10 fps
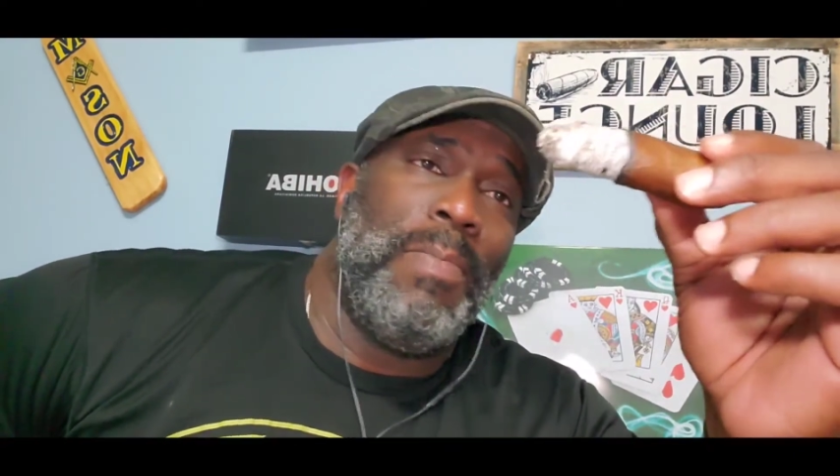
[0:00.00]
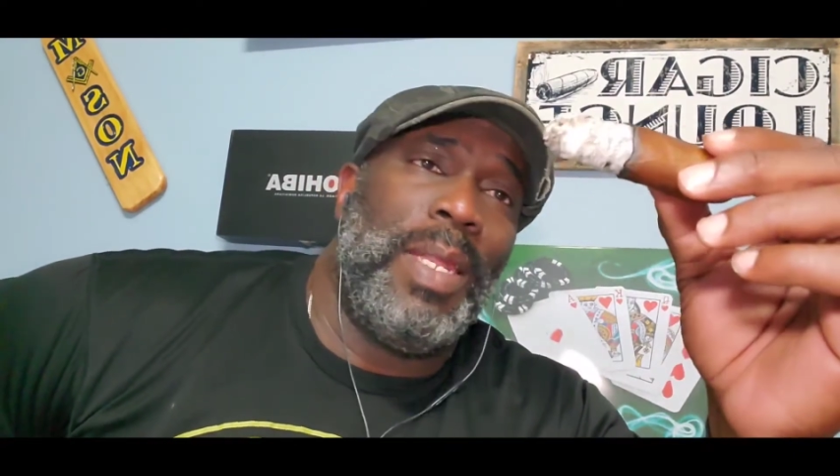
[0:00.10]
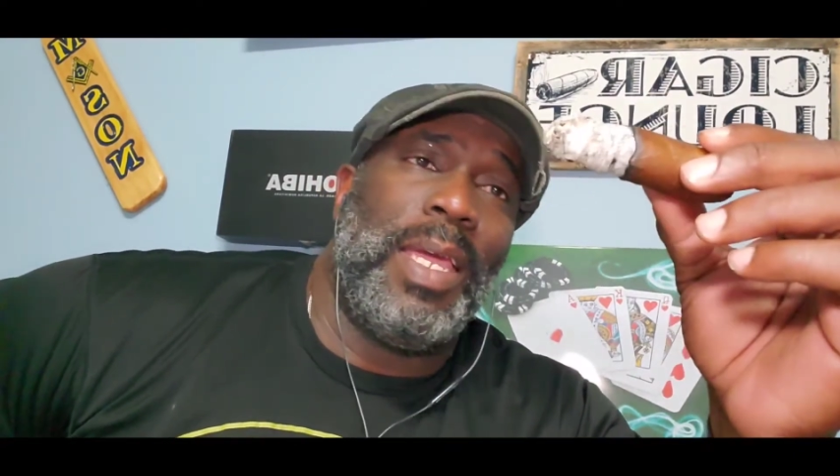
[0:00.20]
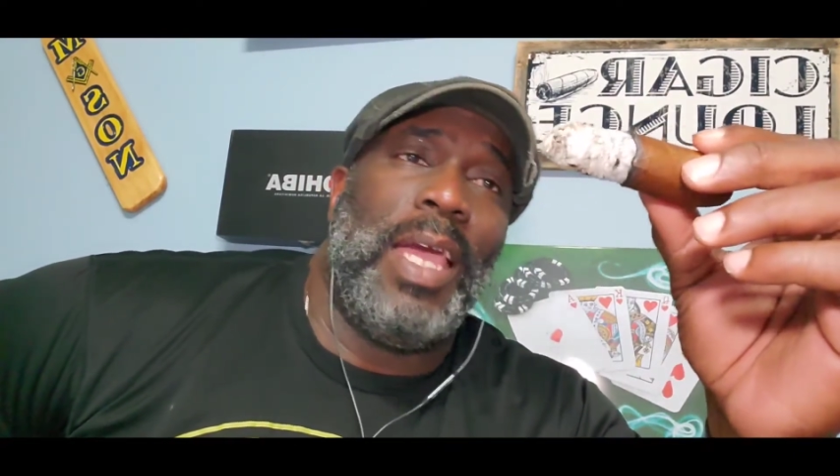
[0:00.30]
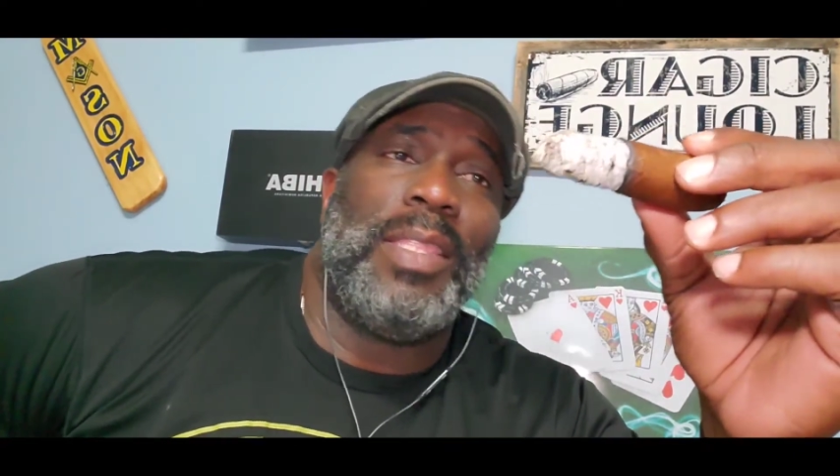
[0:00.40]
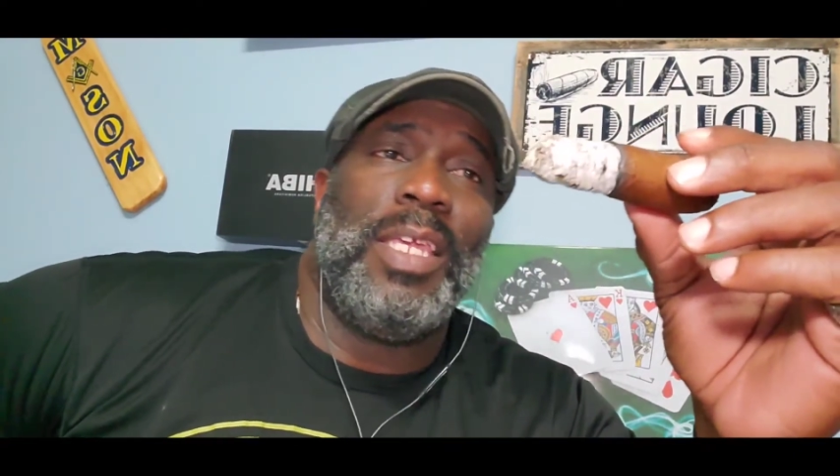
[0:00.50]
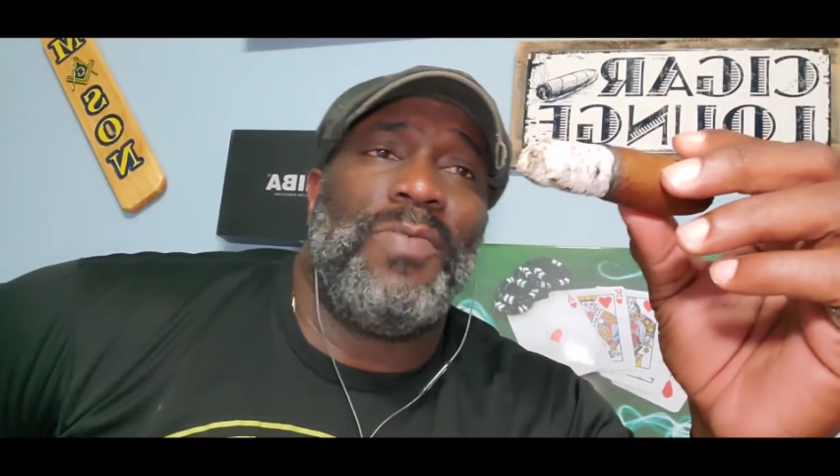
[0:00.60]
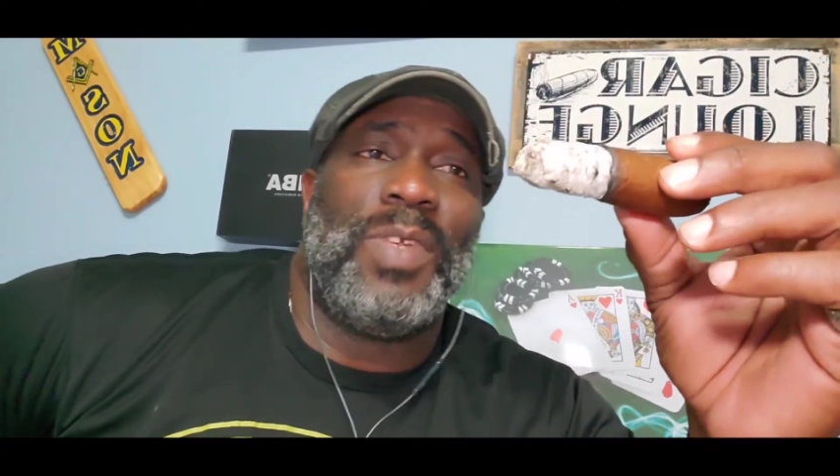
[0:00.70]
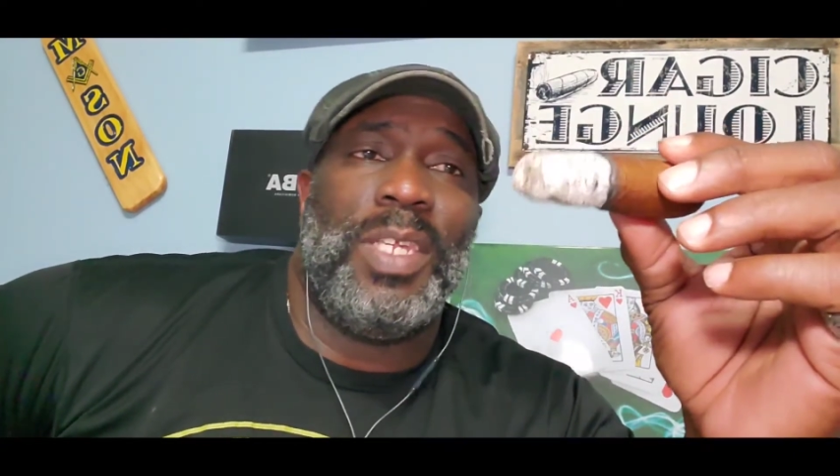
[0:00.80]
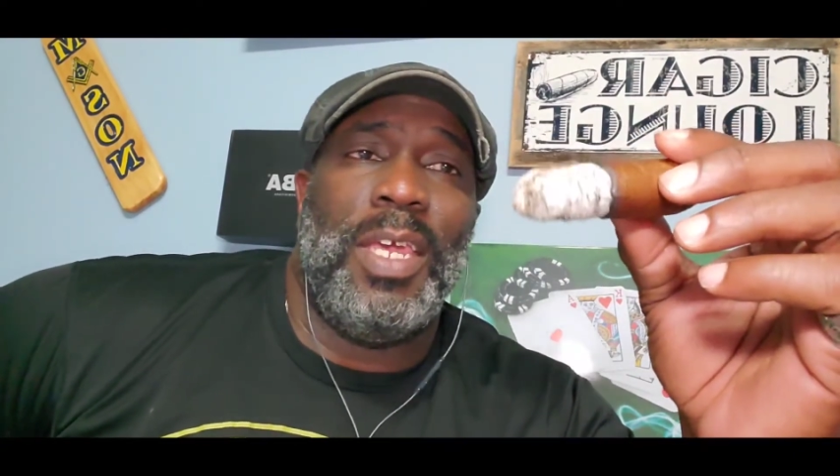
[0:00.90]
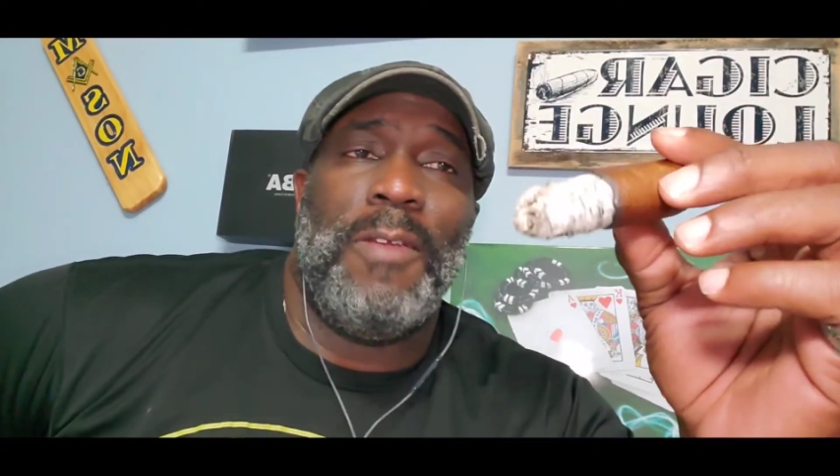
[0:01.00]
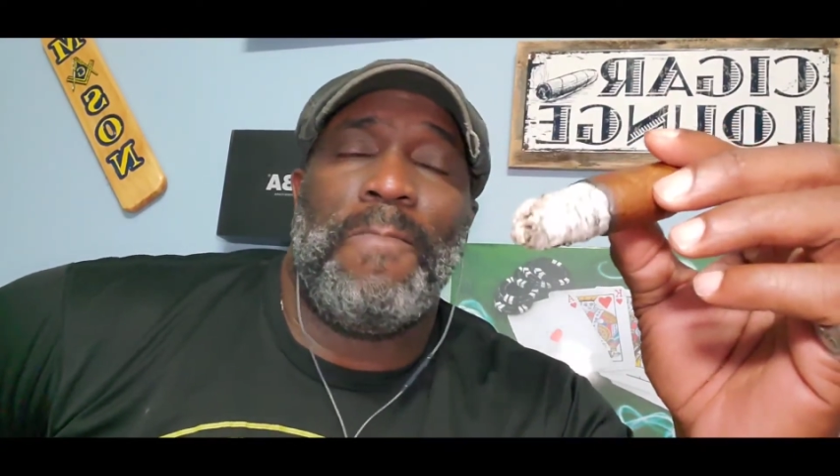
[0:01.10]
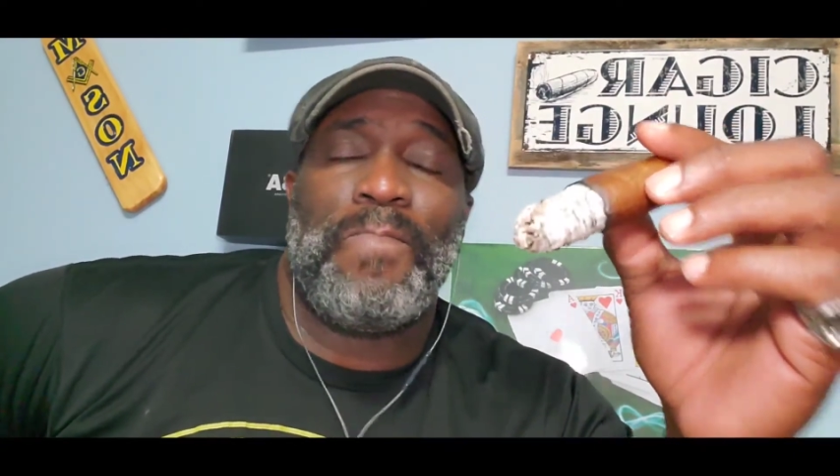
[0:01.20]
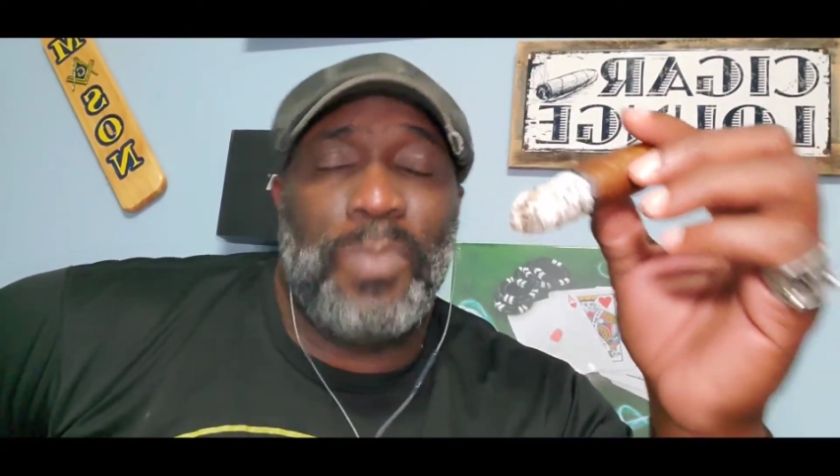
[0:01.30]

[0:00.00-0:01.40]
but I got these for 10.